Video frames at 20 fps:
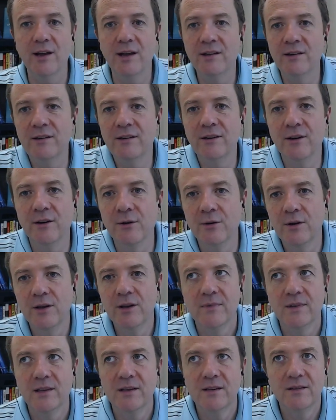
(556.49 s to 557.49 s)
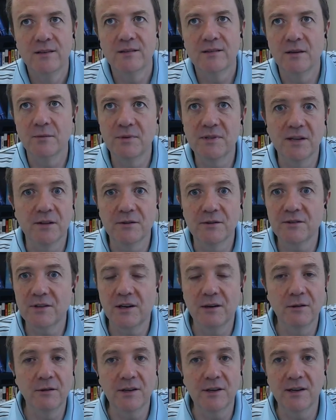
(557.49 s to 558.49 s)
And, you know, some sellers got
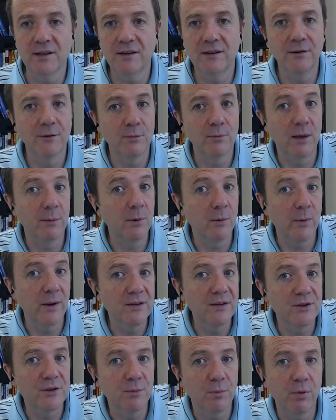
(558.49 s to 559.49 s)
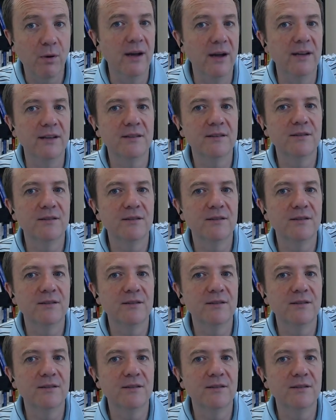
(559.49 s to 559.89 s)
to look at, you know, maybe raise your price.